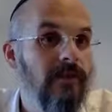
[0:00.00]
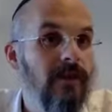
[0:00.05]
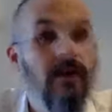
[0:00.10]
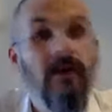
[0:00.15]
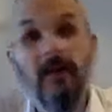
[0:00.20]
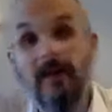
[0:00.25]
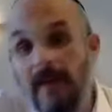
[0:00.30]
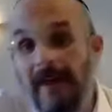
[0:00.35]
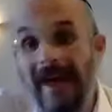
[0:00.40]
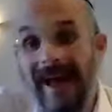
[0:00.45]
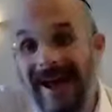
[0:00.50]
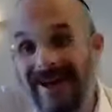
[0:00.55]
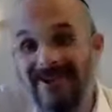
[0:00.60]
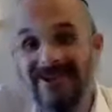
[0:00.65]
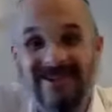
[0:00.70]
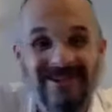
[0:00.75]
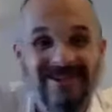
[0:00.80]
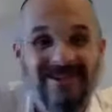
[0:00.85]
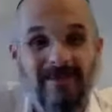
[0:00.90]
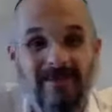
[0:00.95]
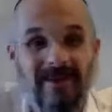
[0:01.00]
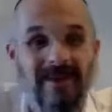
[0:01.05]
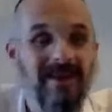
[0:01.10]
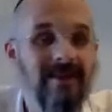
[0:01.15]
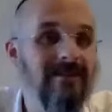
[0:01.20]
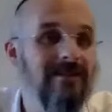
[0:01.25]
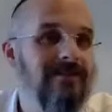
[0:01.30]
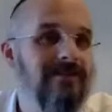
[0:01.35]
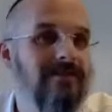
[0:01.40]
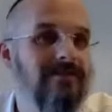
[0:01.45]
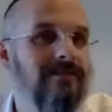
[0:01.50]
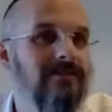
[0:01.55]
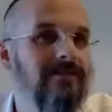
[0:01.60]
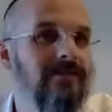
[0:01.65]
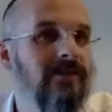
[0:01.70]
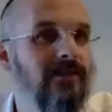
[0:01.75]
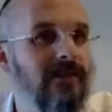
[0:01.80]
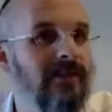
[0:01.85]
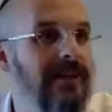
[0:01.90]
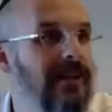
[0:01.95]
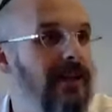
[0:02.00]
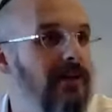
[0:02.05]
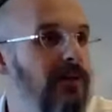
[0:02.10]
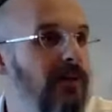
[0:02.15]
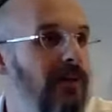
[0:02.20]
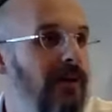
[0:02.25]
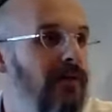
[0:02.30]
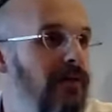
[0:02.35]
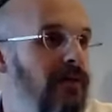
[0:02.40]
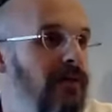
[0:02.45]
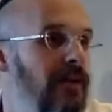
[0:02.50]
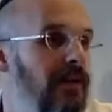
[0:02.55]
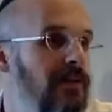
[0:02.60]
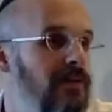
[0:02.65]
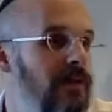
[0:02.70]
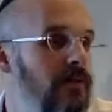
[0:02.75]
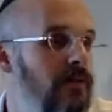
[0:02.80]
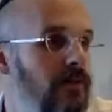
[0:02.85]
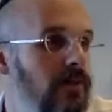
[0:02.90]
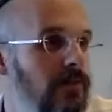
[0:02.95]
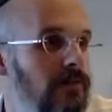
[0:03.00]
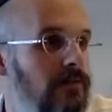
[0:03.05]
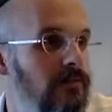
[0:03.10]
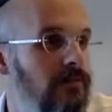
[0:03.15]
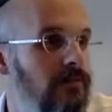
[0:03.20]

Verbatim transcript: And then the action is something else, just because I need to put my feelings somewhere.